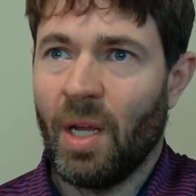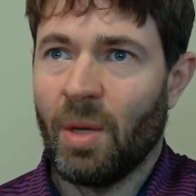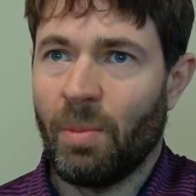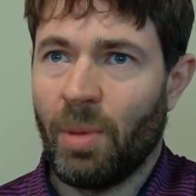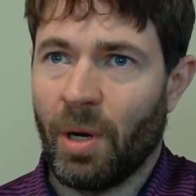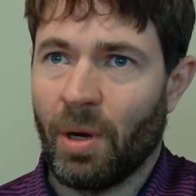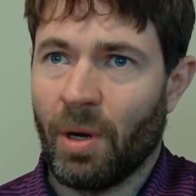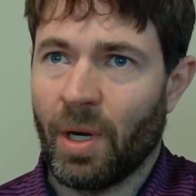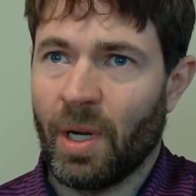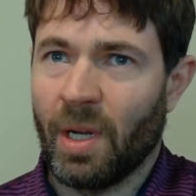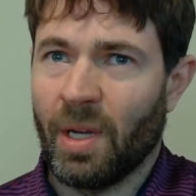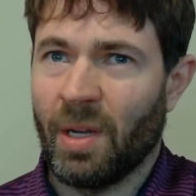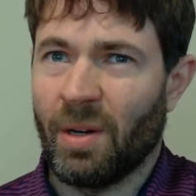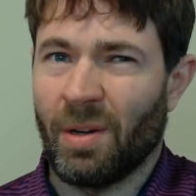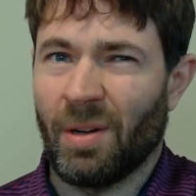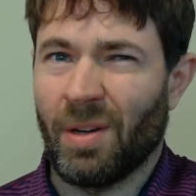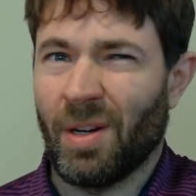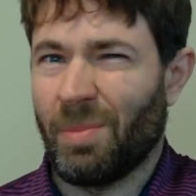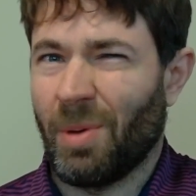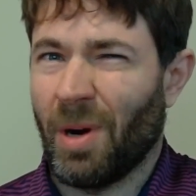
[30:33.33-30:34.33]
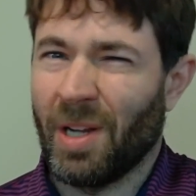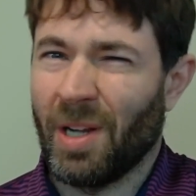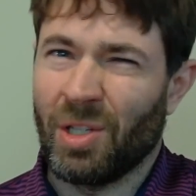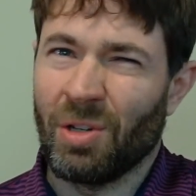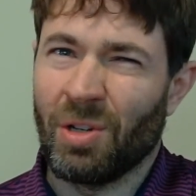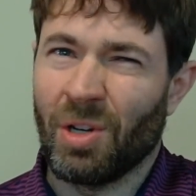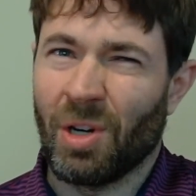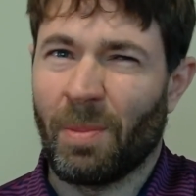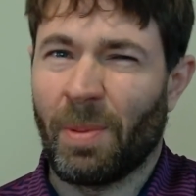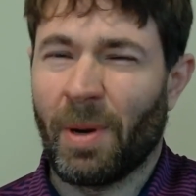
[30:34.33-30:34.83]
period, or, or probably
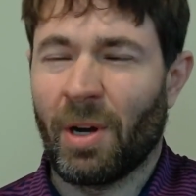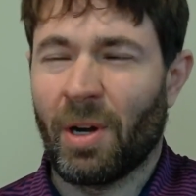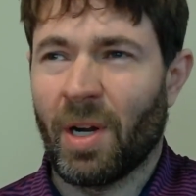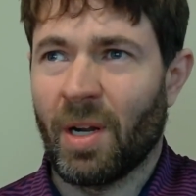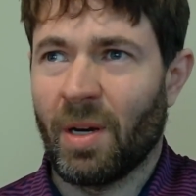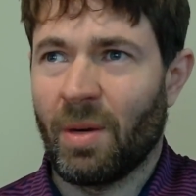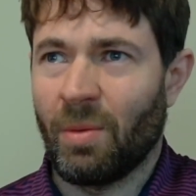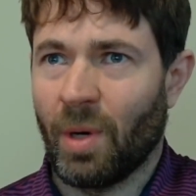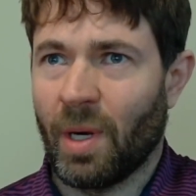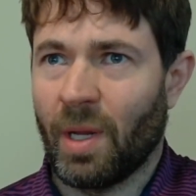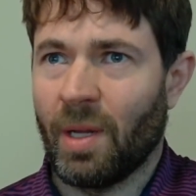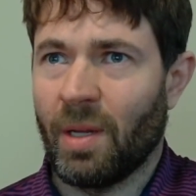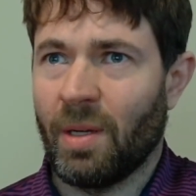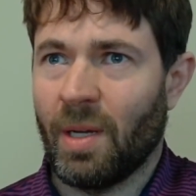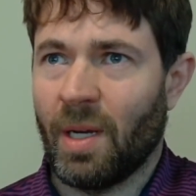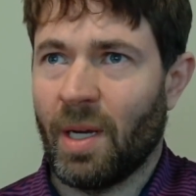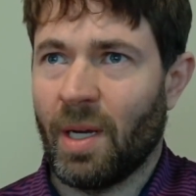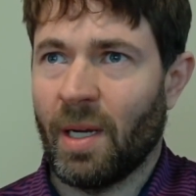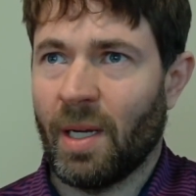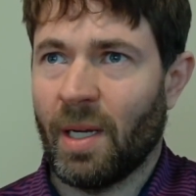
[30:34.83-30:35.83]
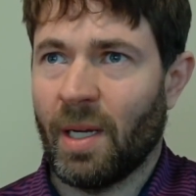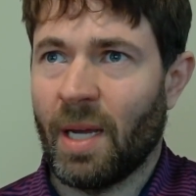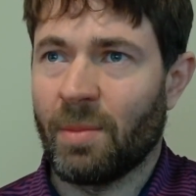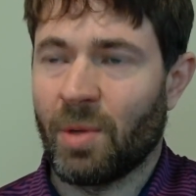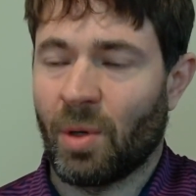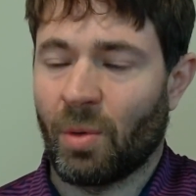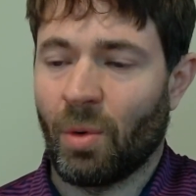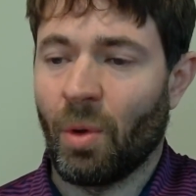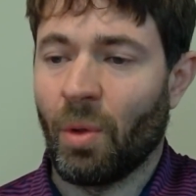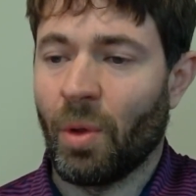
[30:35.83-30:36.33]
two year period, when it uh, came
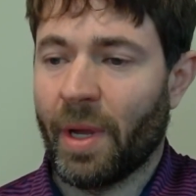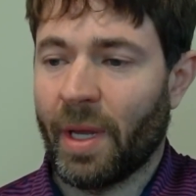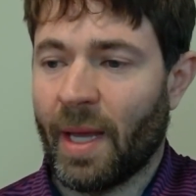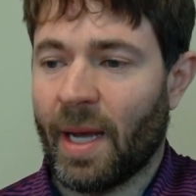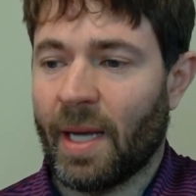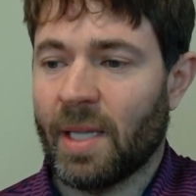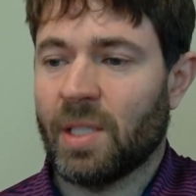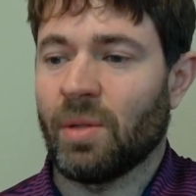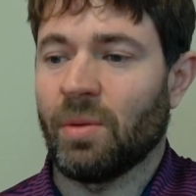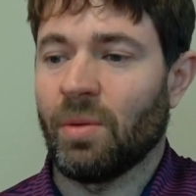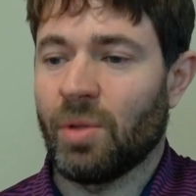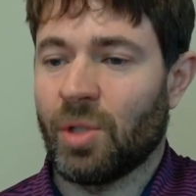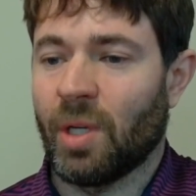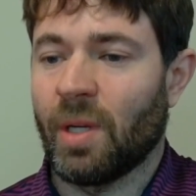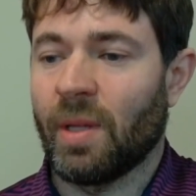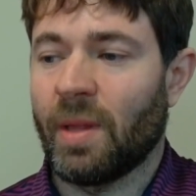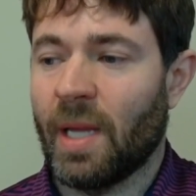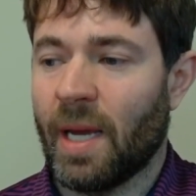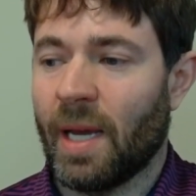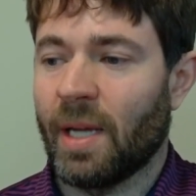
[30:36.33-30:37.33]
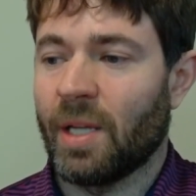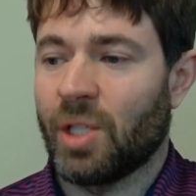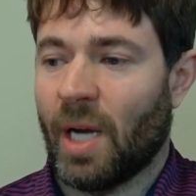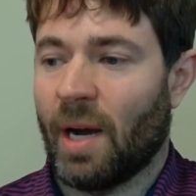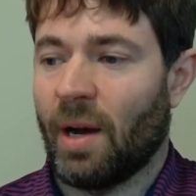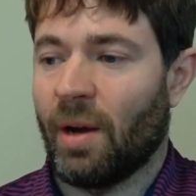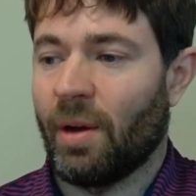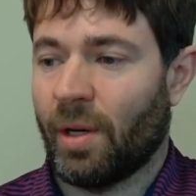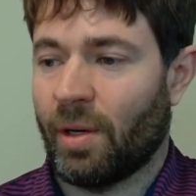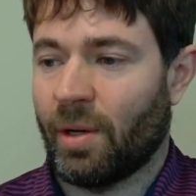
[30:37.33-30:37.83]
to rolling that solution at the edge
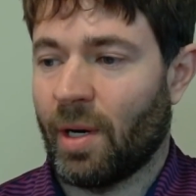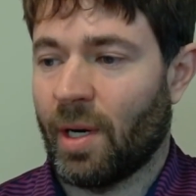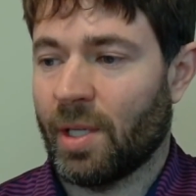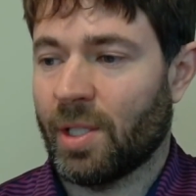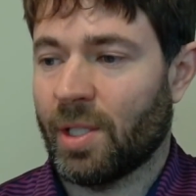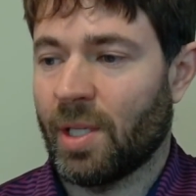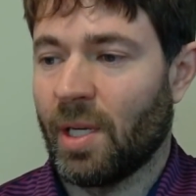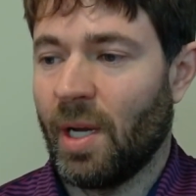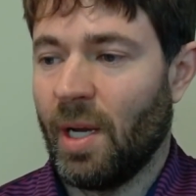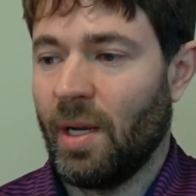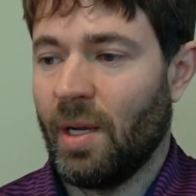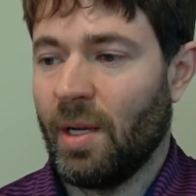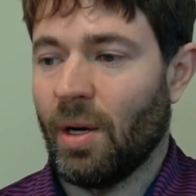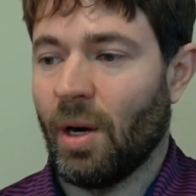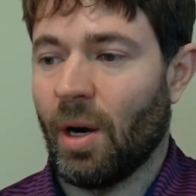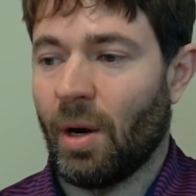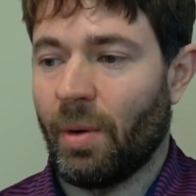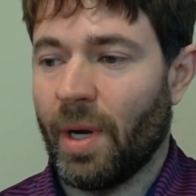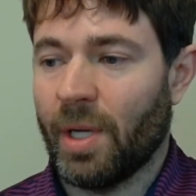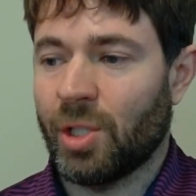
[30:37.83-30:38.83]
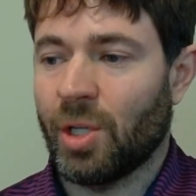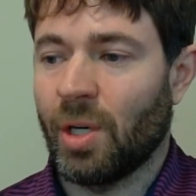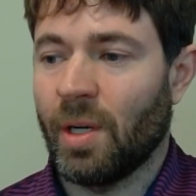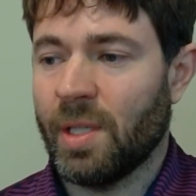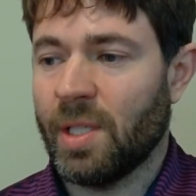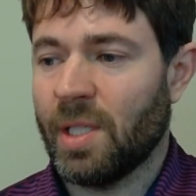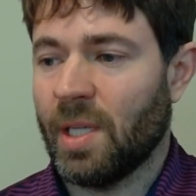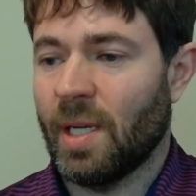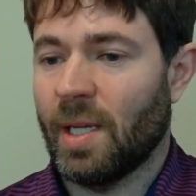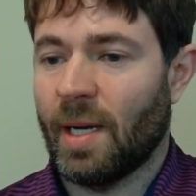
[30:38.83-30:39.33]
out across our
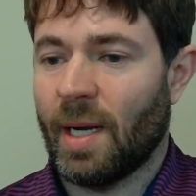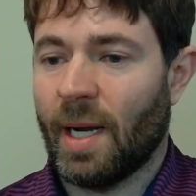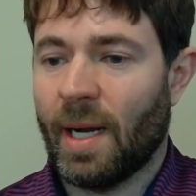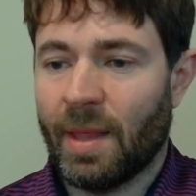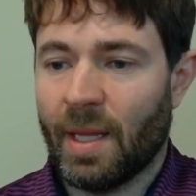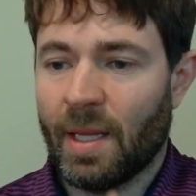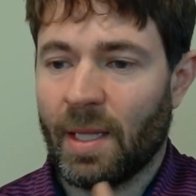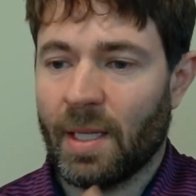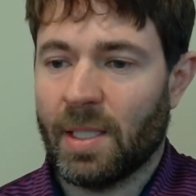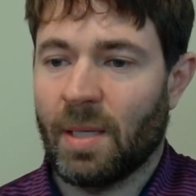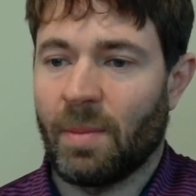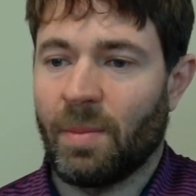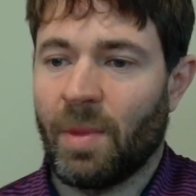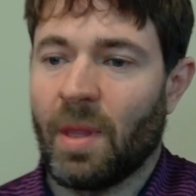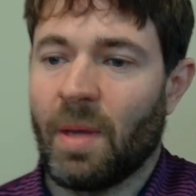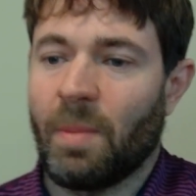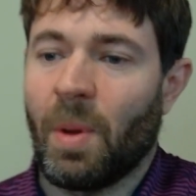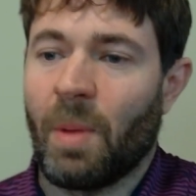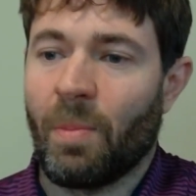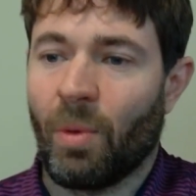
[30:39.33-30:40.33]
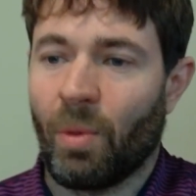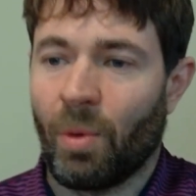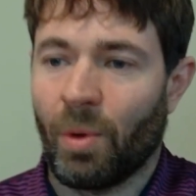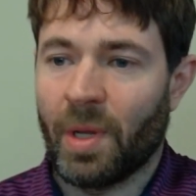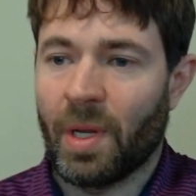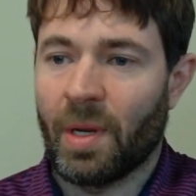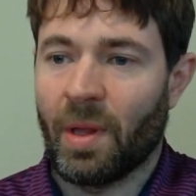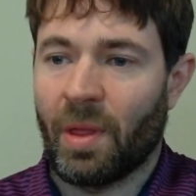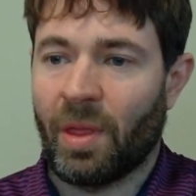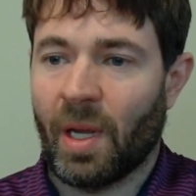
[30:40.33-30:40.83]
restaurants. And I think that's something that people will
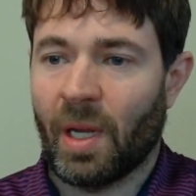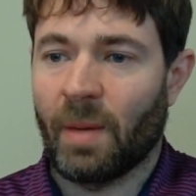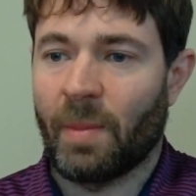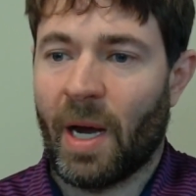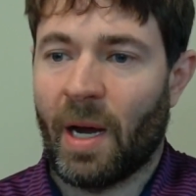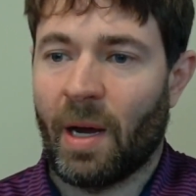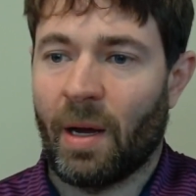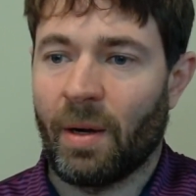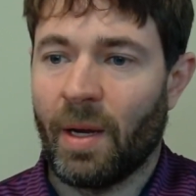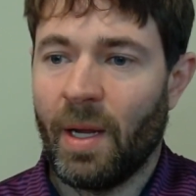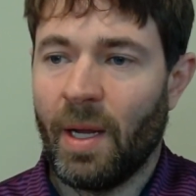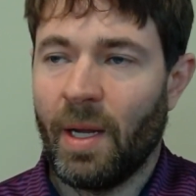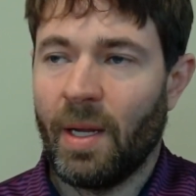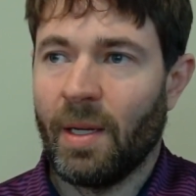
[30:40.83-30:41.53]
need to think about.